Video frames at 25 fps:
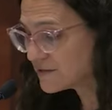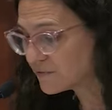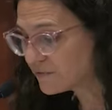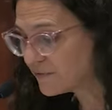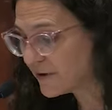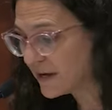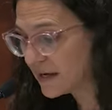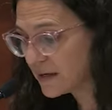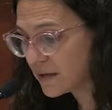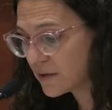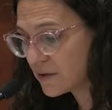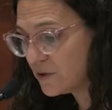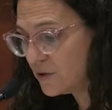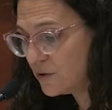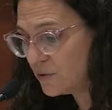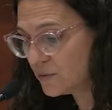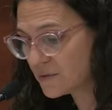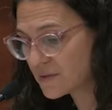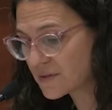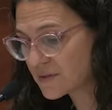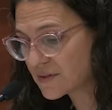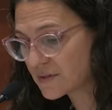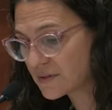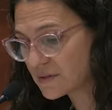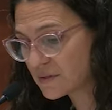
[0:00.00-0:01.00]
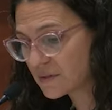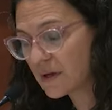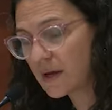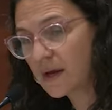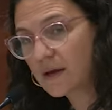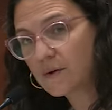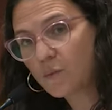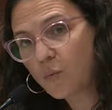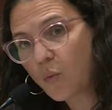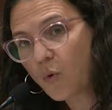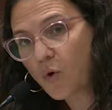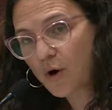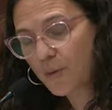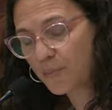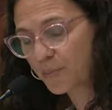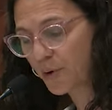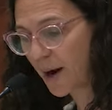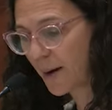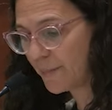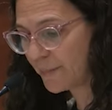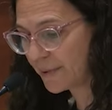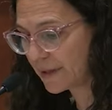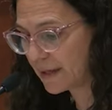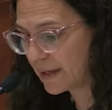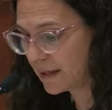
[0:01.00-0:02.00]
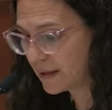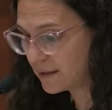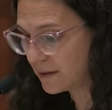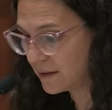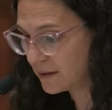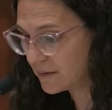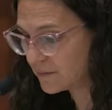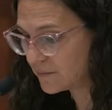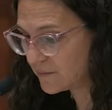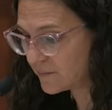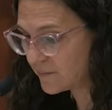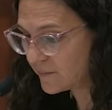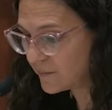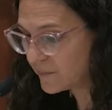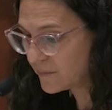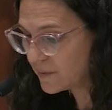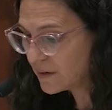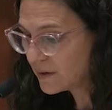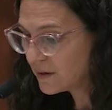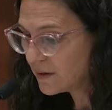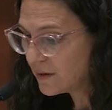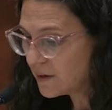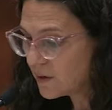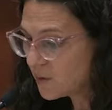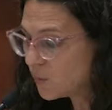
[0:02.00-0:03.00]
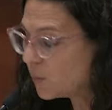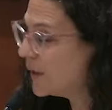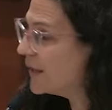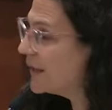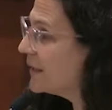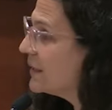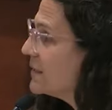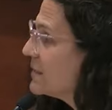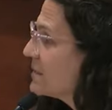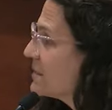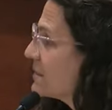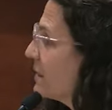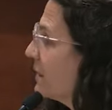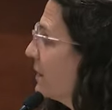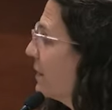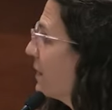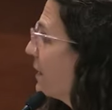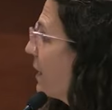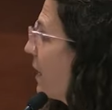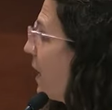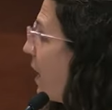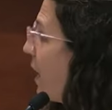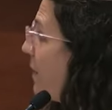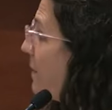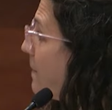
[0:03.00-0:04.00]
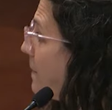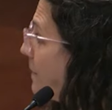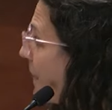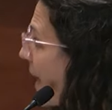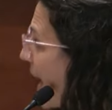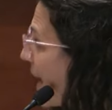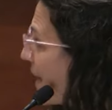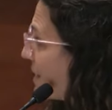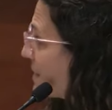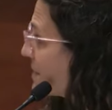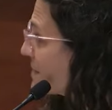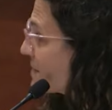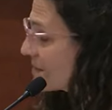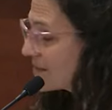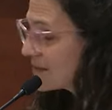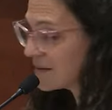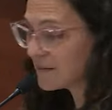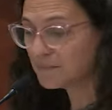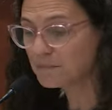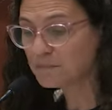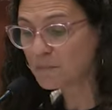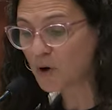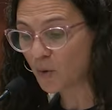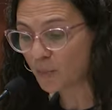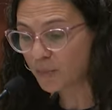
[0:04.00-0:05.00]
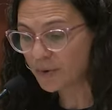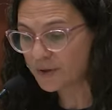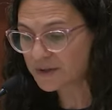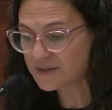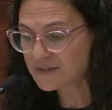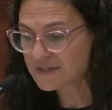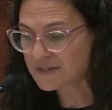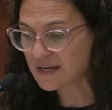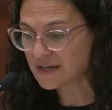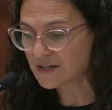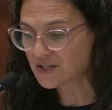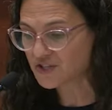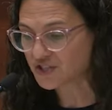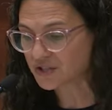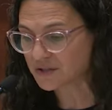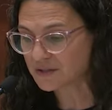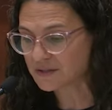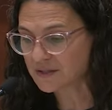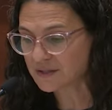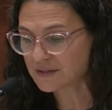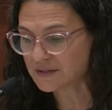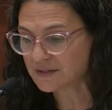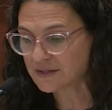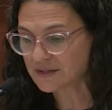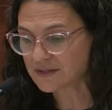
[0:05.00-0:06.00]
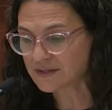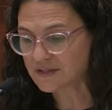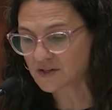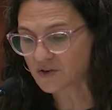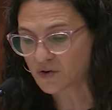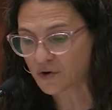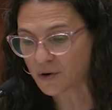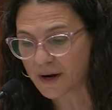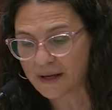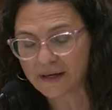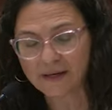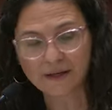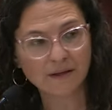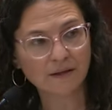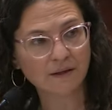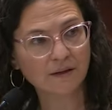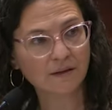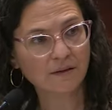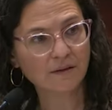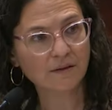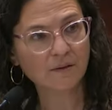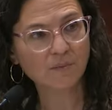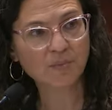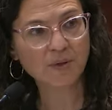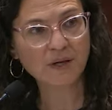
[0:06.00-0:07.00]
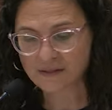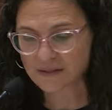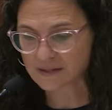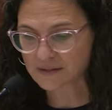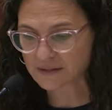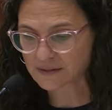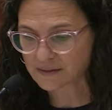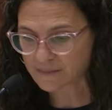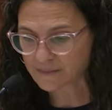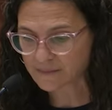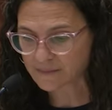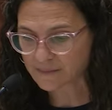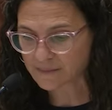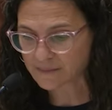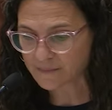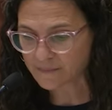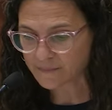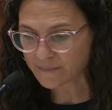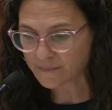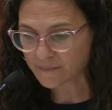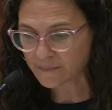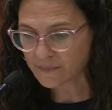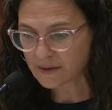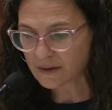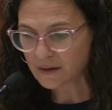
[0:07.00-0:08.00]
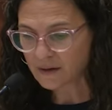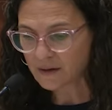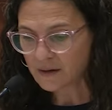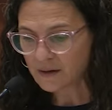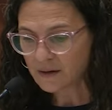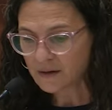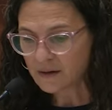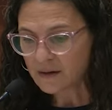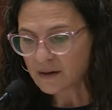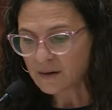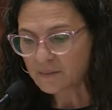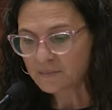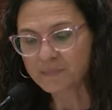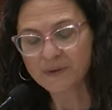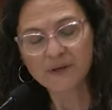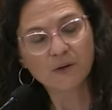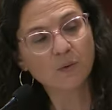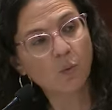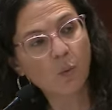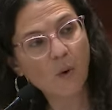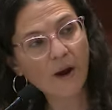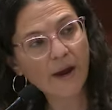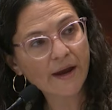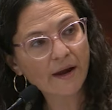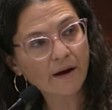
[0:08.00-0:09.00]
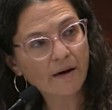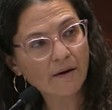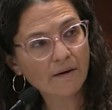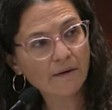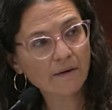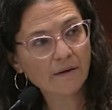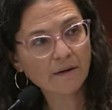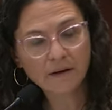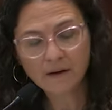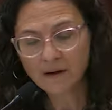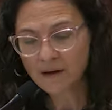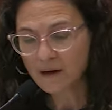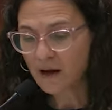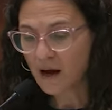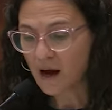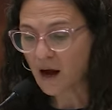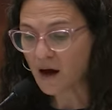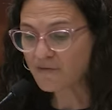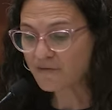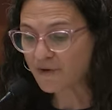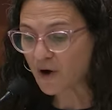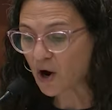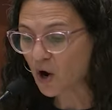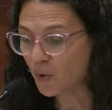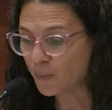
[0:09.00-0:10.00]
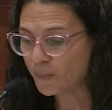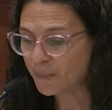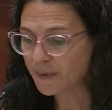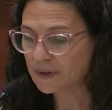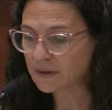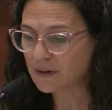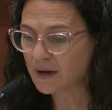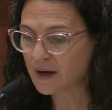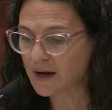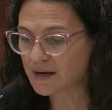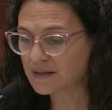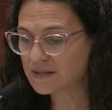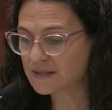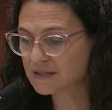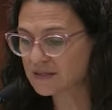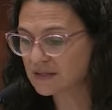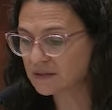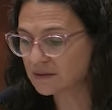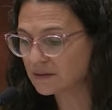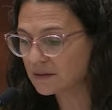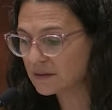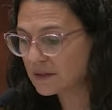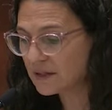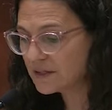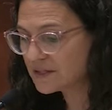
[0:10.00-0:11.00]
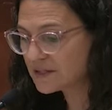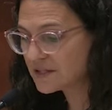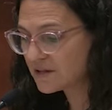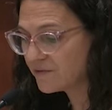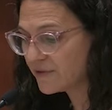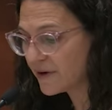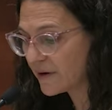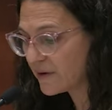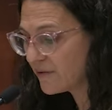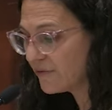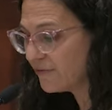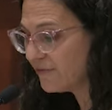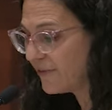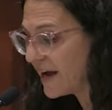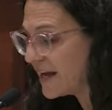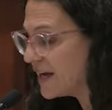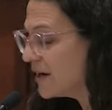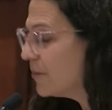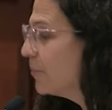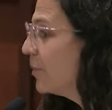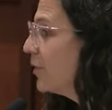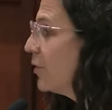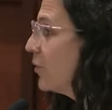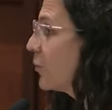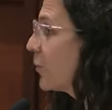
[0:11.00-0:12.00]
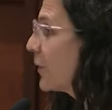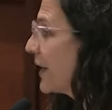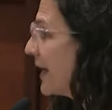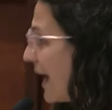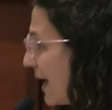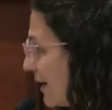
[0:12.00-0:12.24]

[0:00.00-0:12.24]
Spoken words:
as fake news and war propaganda, witnessing a mass mobilization to discredit the peace. Beware of open hostility to verifiable